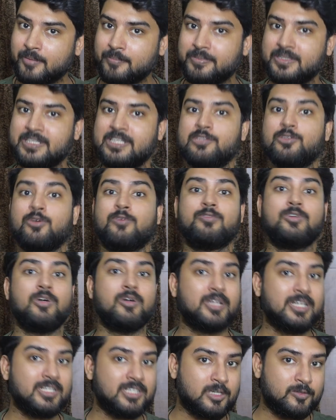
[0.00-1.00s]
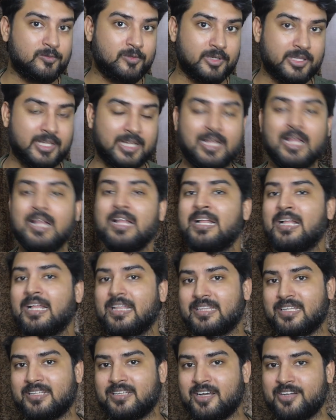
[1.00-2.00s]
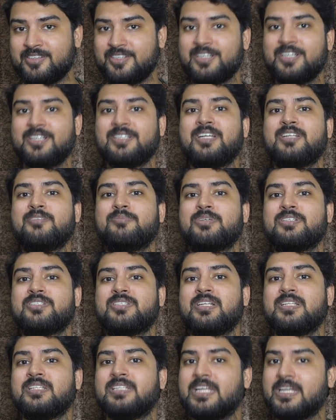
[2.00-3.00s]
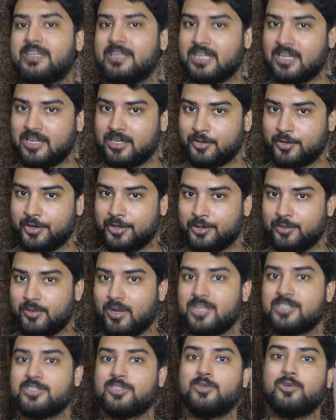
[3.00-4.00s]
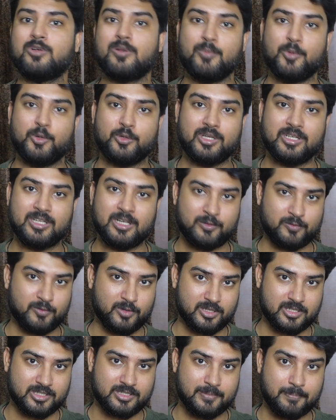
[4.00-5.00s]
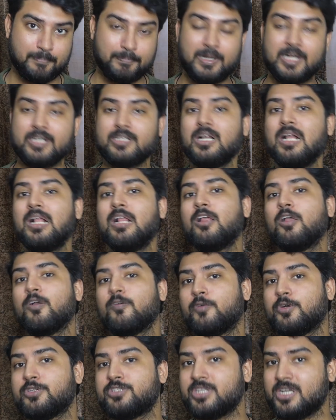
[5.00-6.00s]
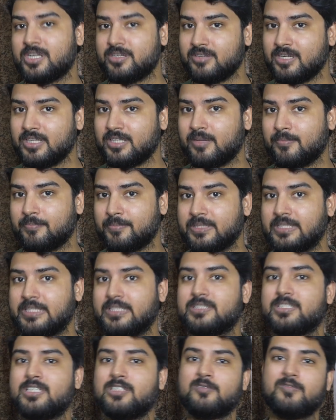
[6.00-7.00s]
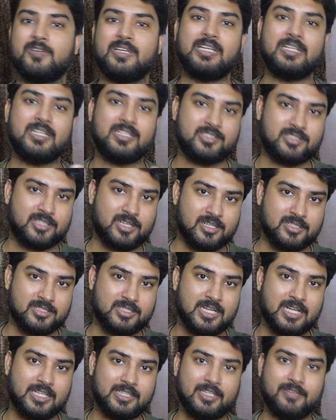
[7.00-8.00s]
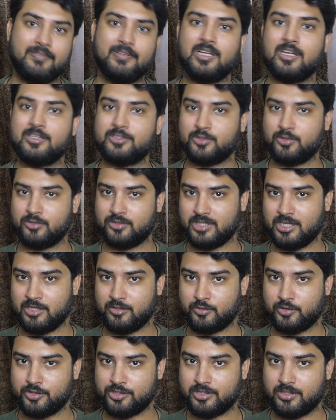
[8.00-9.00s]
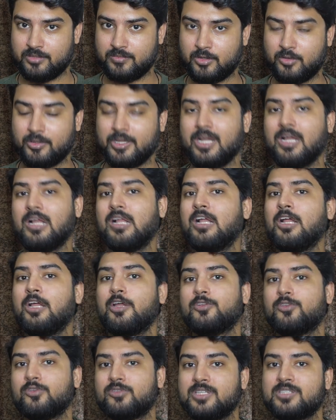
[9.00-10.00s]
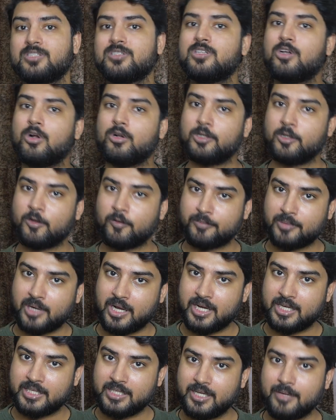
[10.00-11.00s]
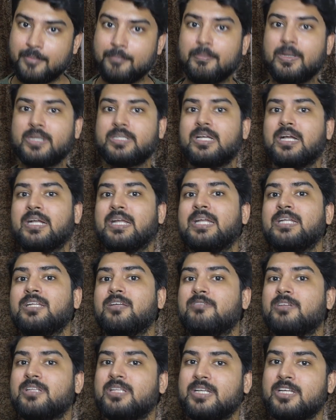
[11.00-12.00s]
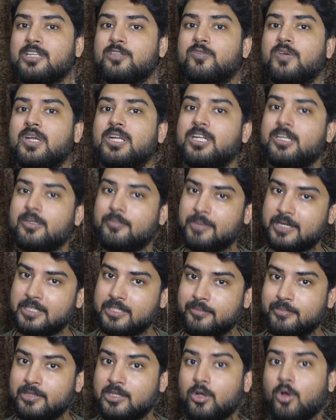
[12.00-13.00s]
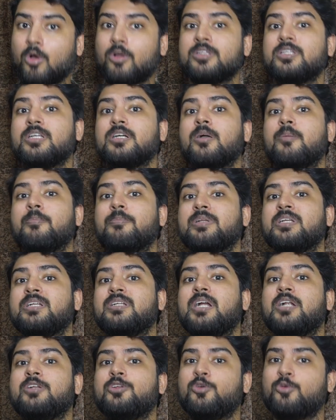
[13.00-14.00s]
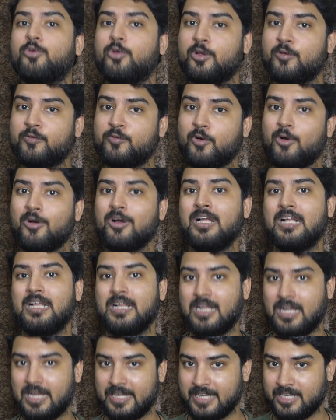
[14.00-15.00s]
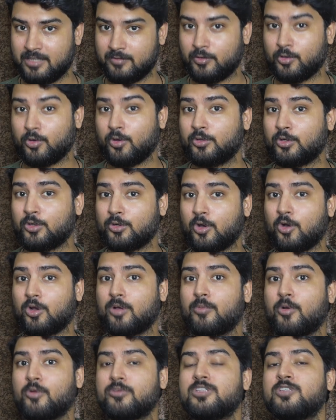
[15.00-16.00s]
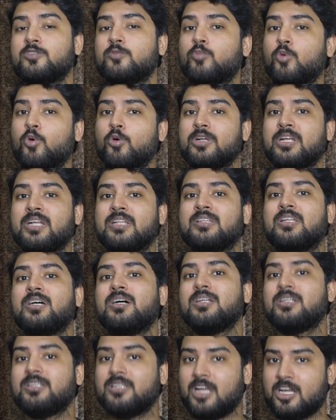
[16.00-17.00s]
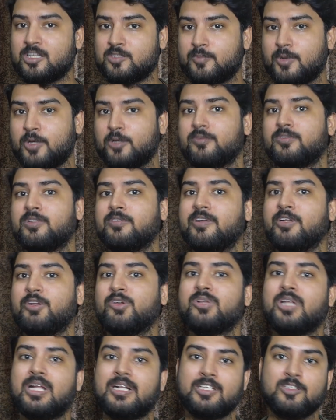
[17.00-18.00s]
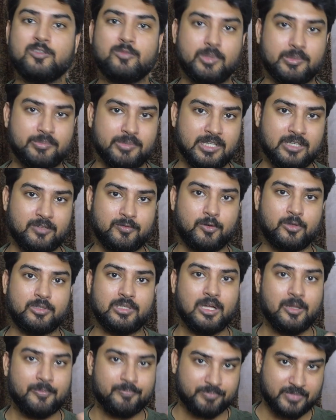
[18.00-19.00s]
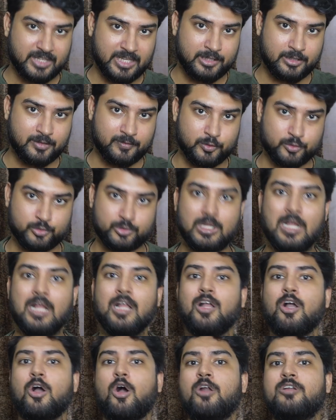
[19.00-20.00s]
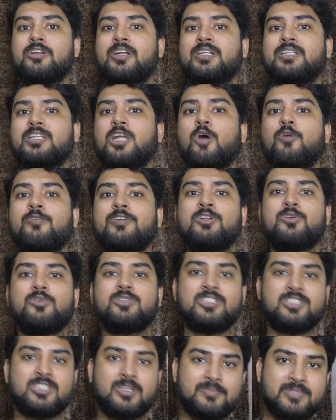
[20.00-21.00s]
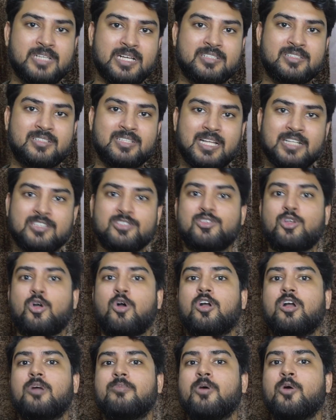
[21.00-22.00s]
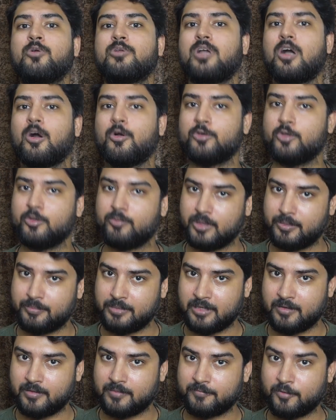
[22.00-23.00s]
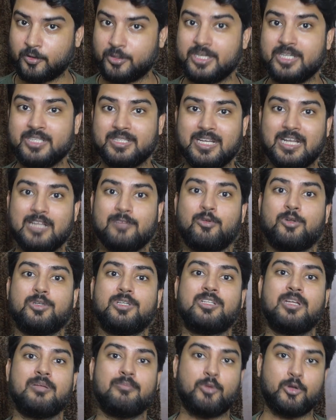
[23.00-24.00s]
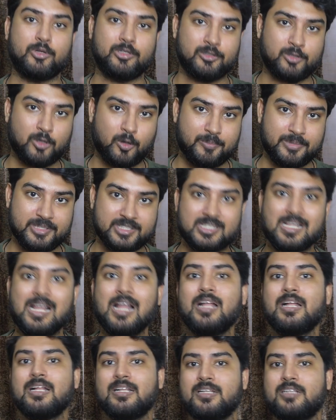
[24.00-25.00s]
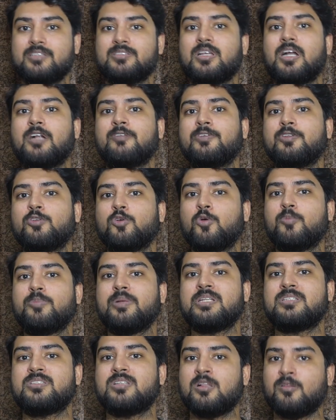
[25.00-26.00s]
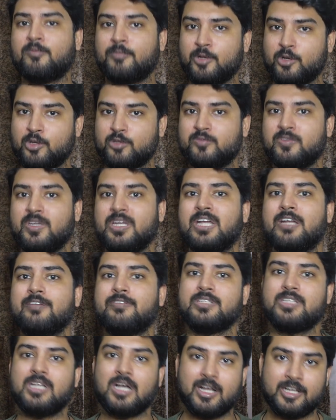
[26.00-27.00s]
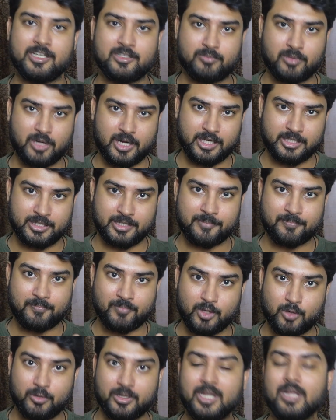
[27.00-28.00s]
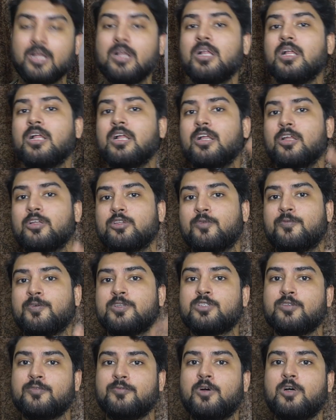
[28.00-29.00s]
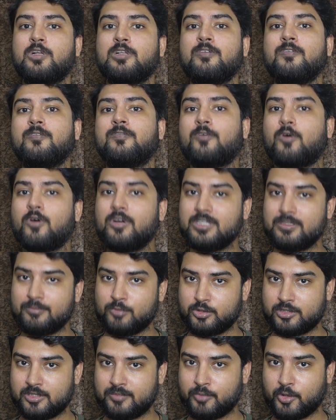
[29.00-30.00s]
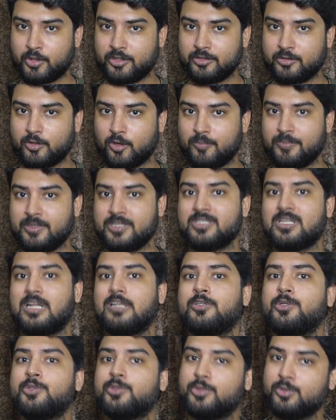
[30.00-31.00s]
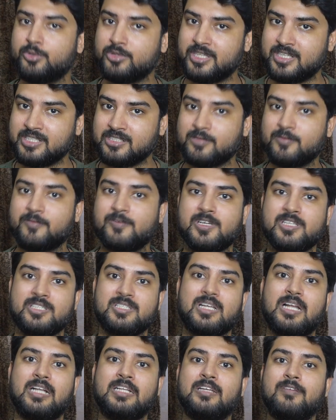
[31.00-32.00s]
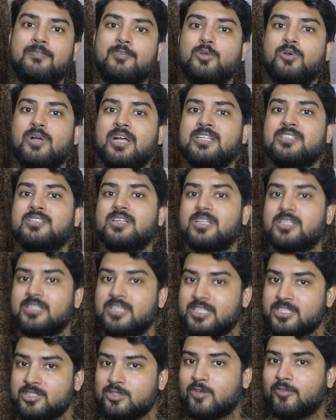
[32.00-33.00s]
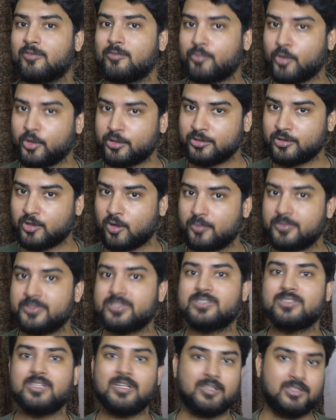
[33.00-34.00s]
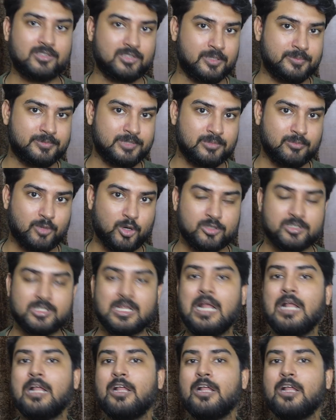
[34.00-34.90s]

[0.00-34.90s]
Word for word: companies or work in networking, then 110% they are going to ask you computer networks. But for general companies, there's very less chance that they will ask you CN question. Okay, so this is the order of priority. But again, everything is very dependable on the company that you're going for. Again, we're going to talk about this more in the last part of the video that is preparing for the interviews. All right, now we know the subjects. Let's talk about how do you prepare for it and what are the important topics. Let's start with OP itself because we gave it the highest priority. Okay, so first of all, for the most important topics, I'll do two things. First, I'll give you guys a list of important topics in the description box.